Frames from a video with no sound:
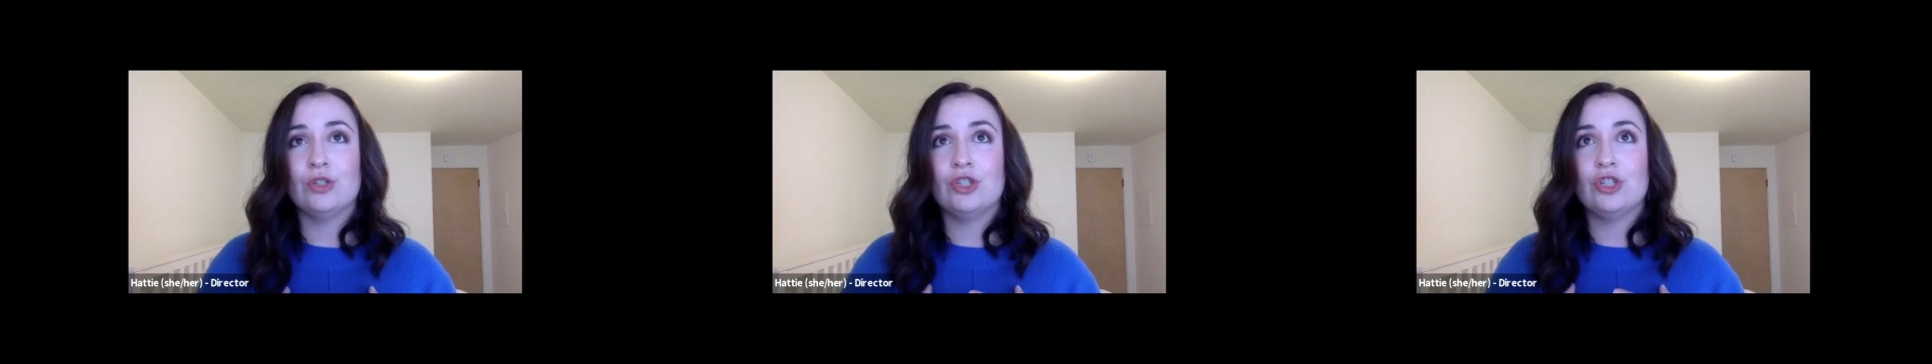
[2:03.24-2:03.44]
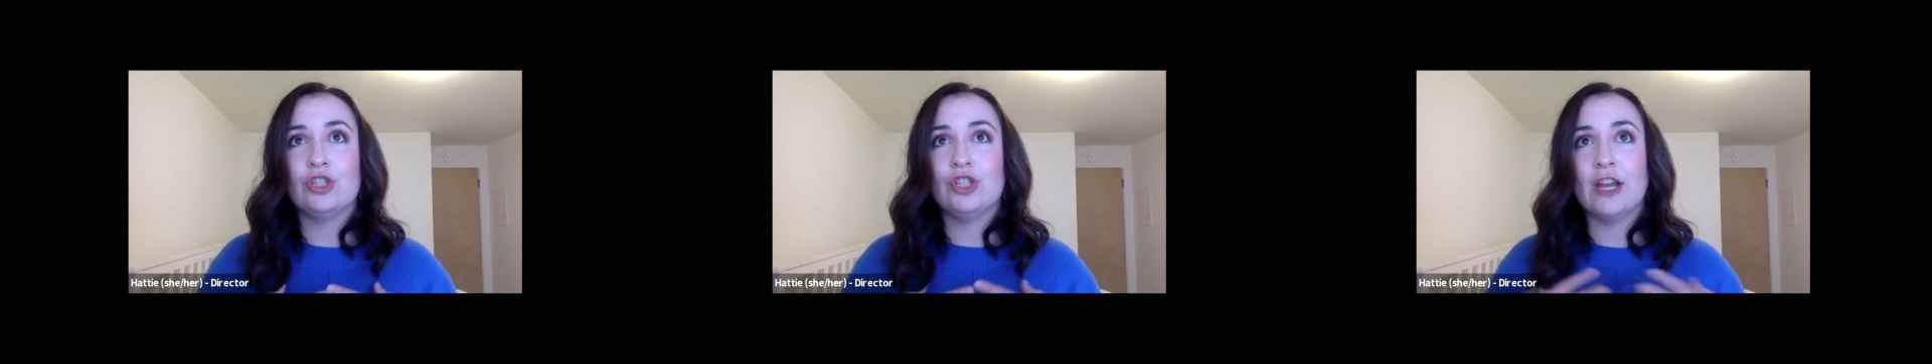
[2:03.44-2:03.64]

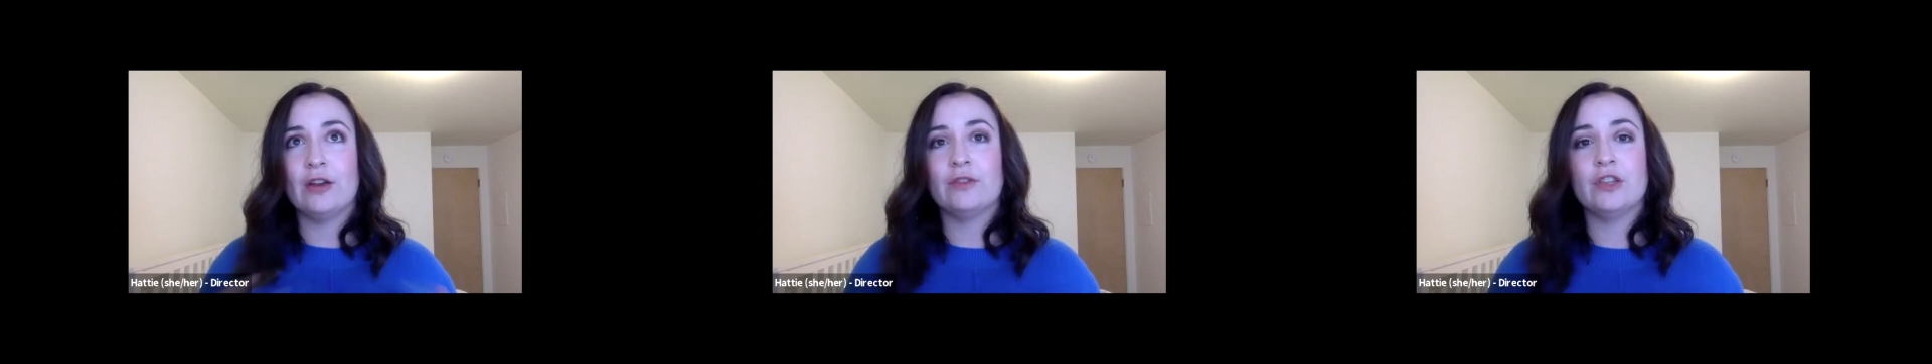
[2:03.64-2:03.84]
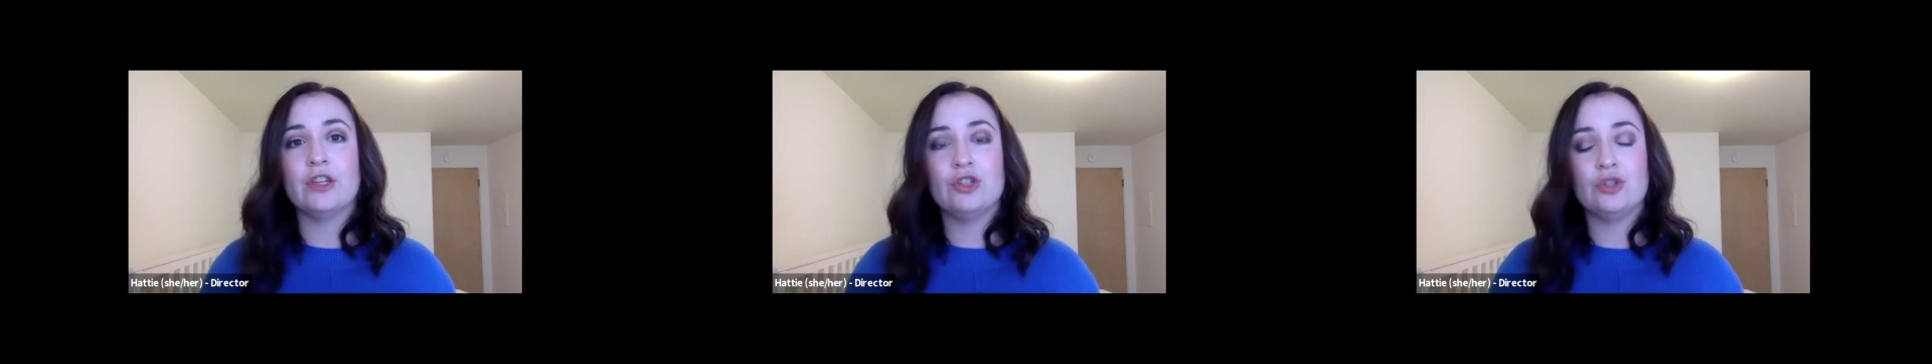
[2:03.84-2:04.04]
share
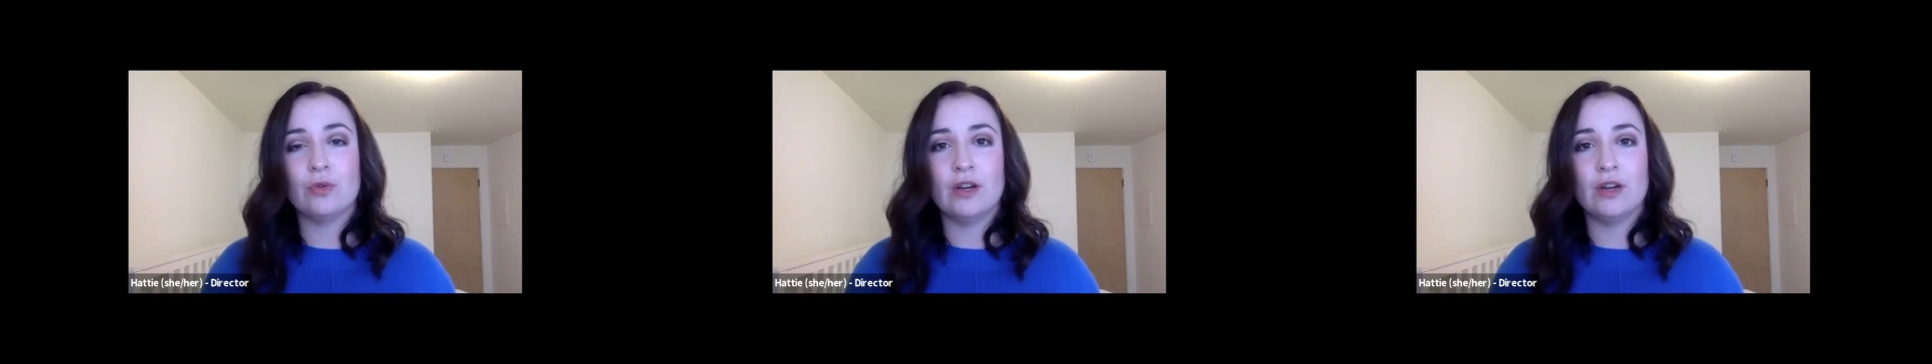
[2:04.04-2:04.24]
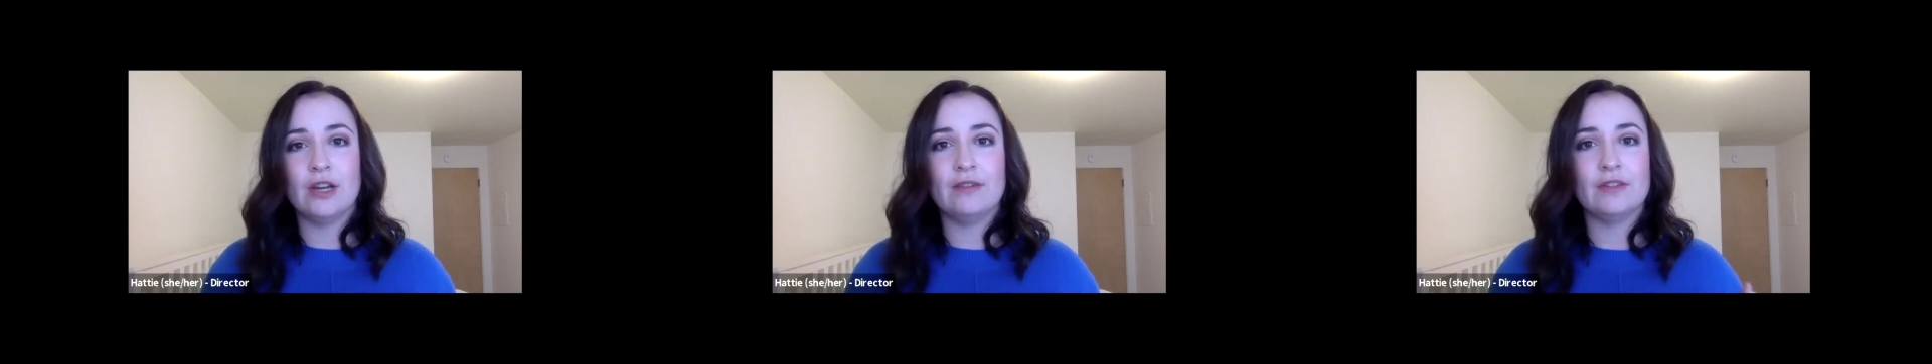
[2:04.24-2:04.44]
the
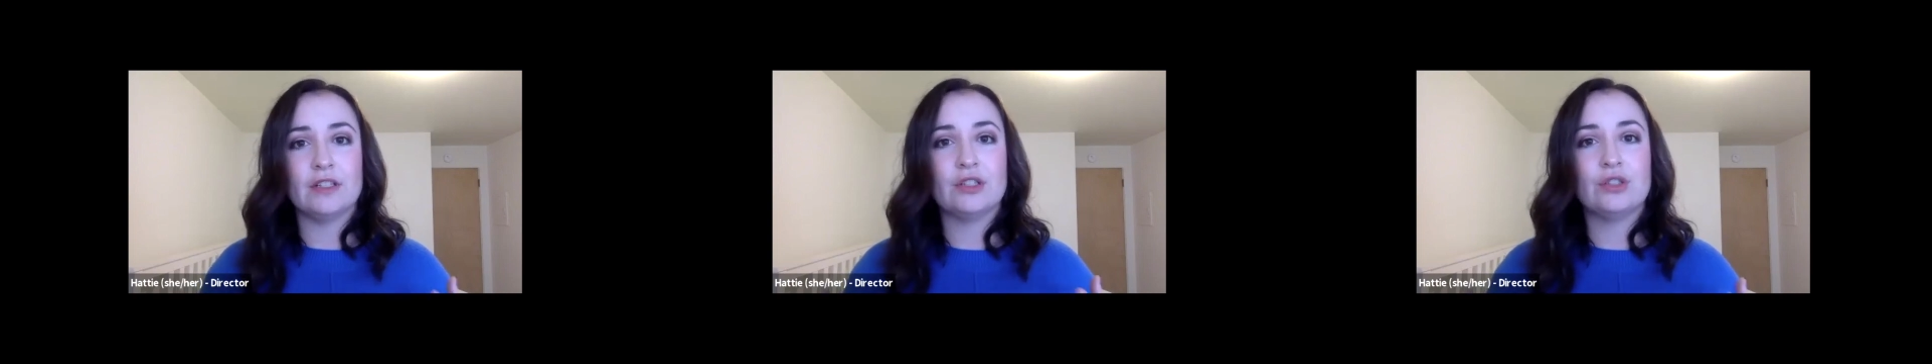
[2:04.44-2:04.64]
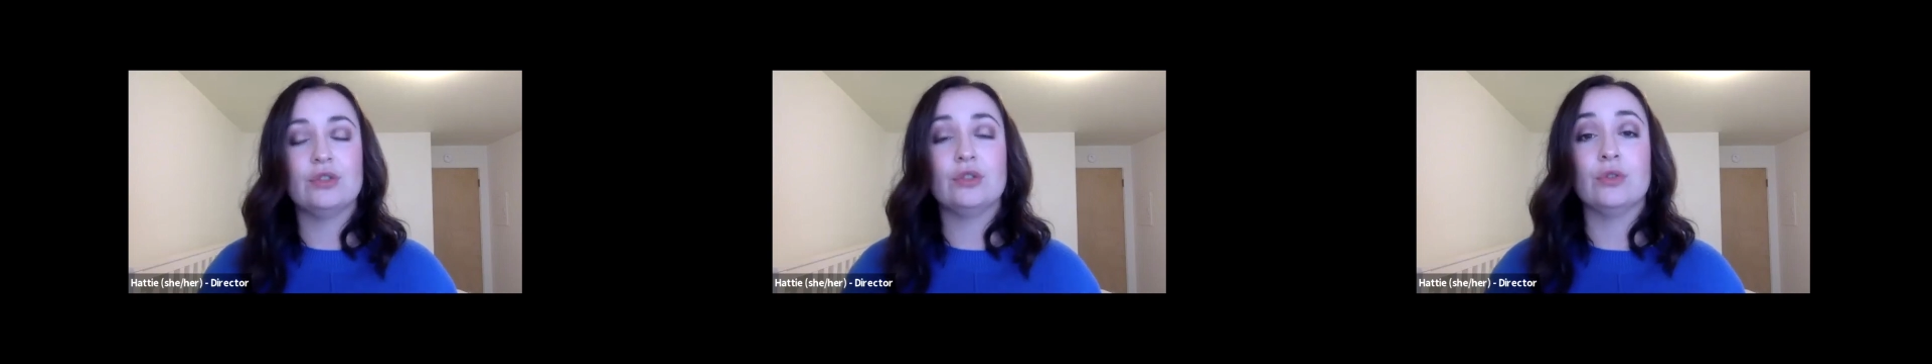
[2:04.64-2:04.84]
joy of a
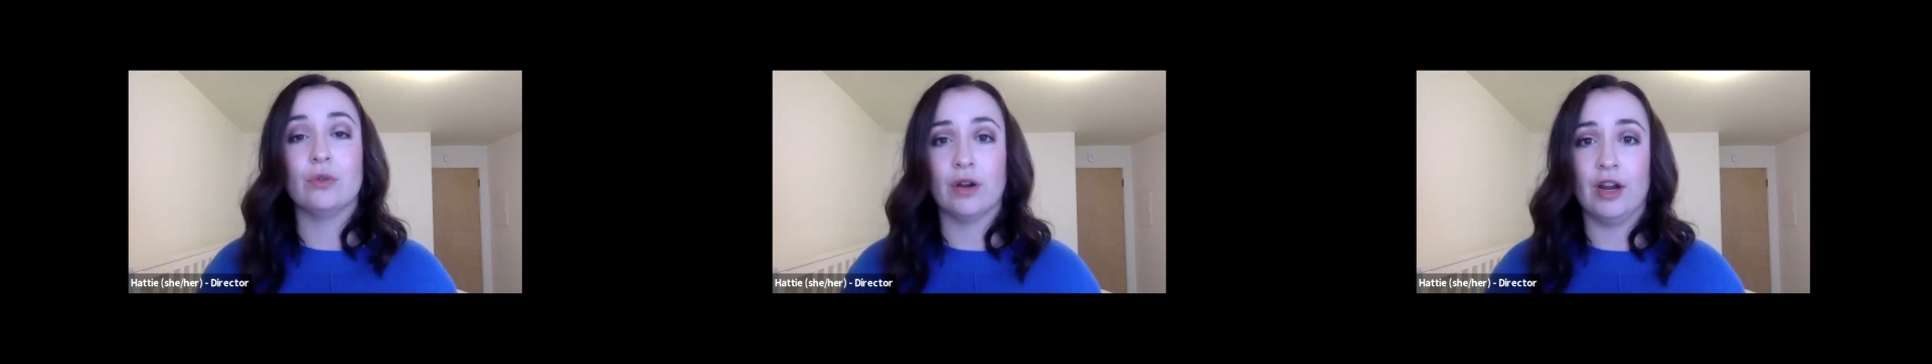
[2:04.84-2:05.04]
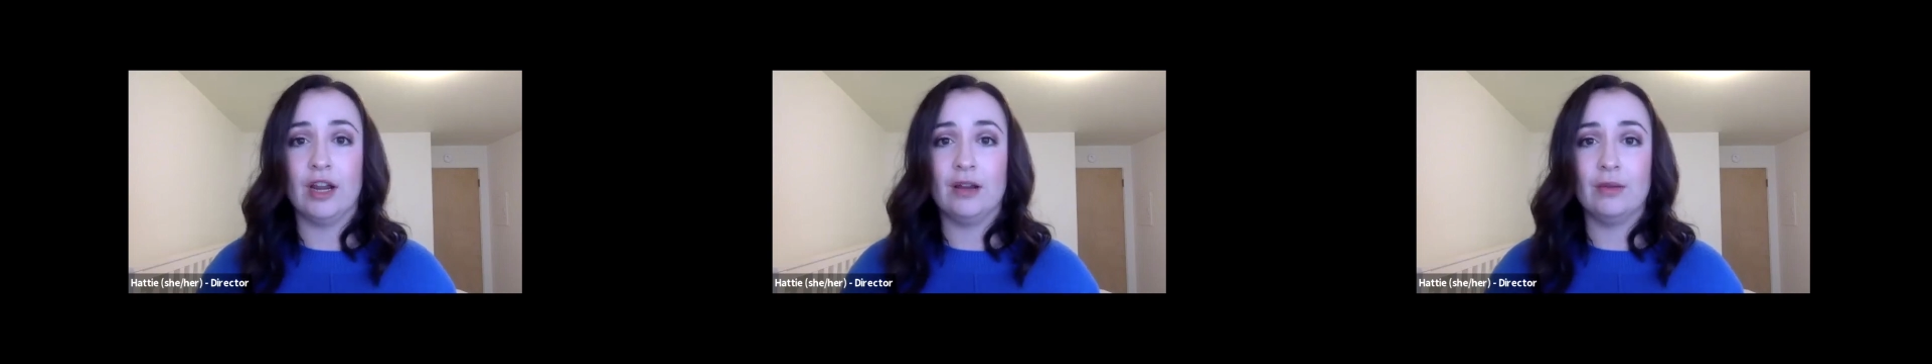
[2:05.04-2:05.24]
story